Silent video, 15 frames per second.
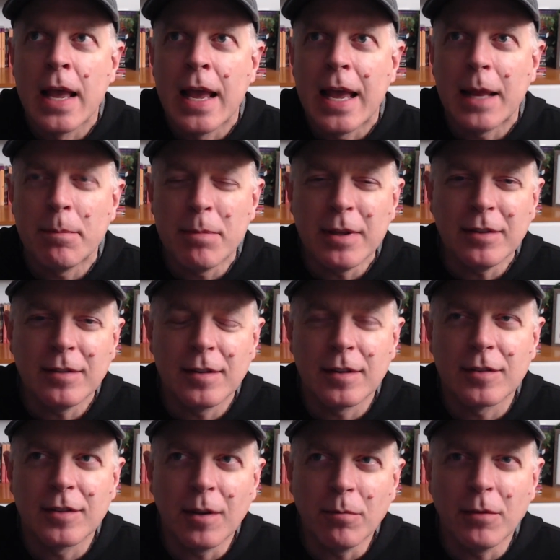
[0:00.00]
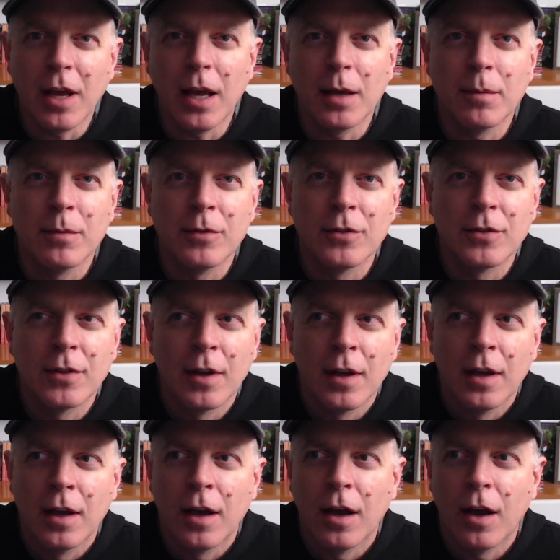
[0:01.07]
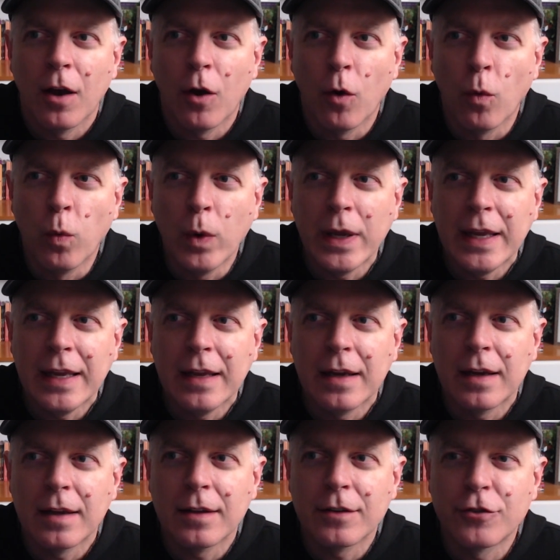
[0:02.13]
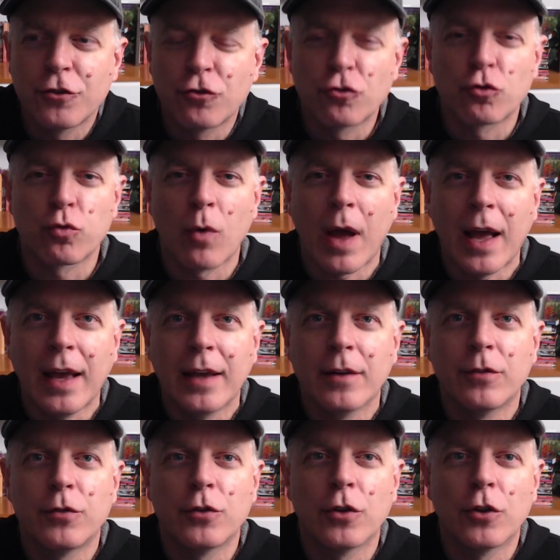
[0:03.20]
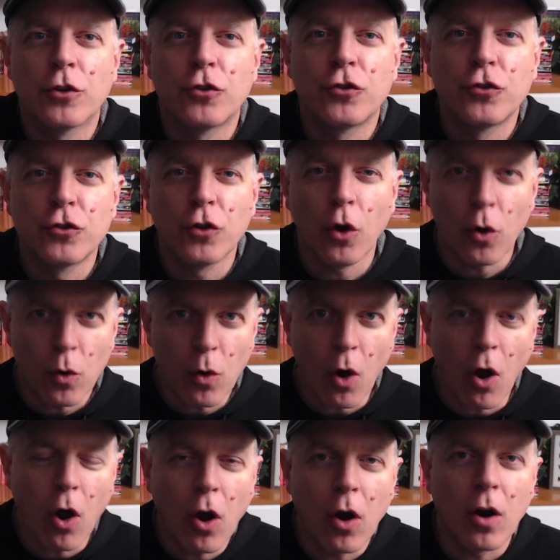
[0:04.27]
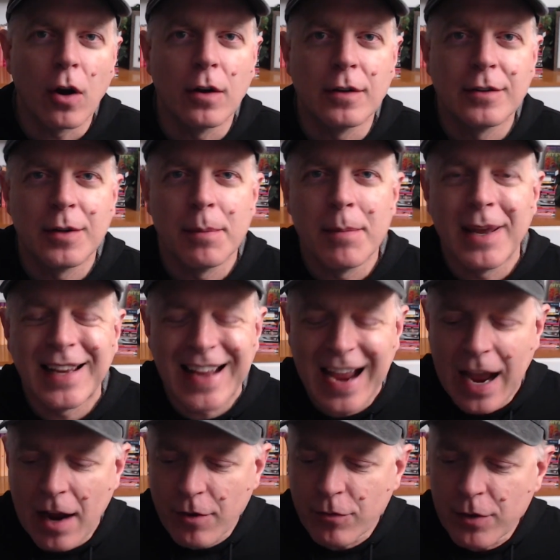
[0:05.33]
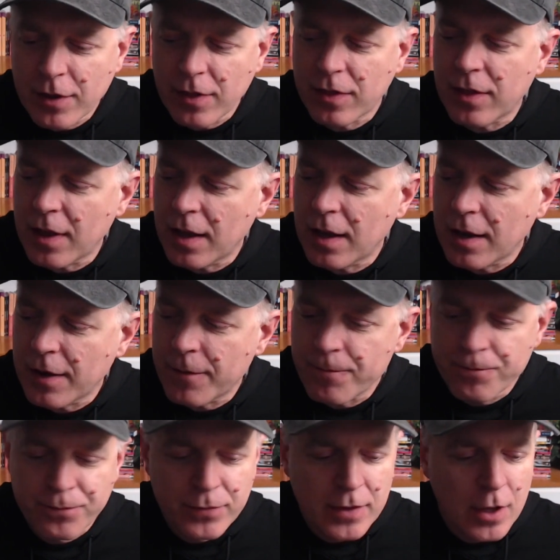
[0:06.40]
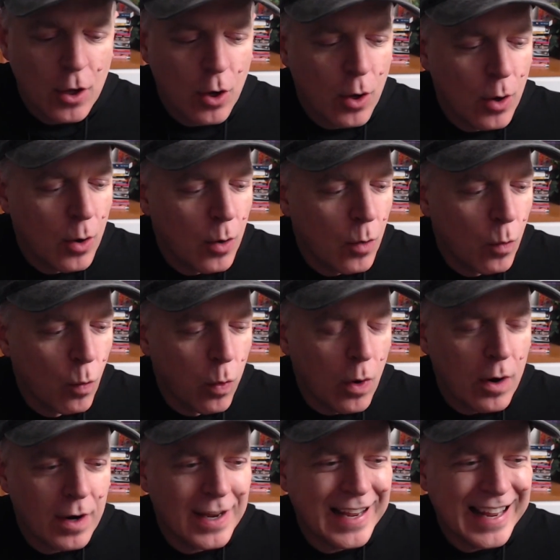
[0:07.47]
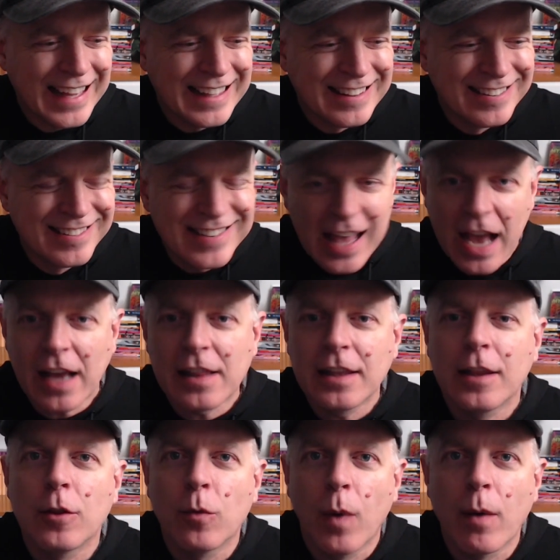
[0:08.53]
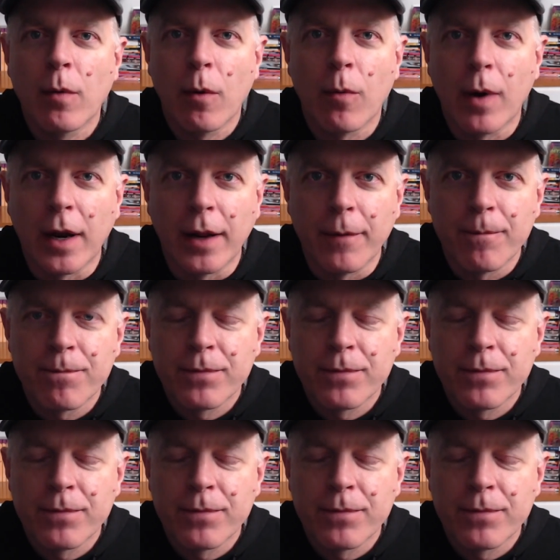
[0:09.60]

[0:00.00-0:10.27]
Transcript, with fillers: It means that sometimes we strive so hard to make everything work exactly the way we want it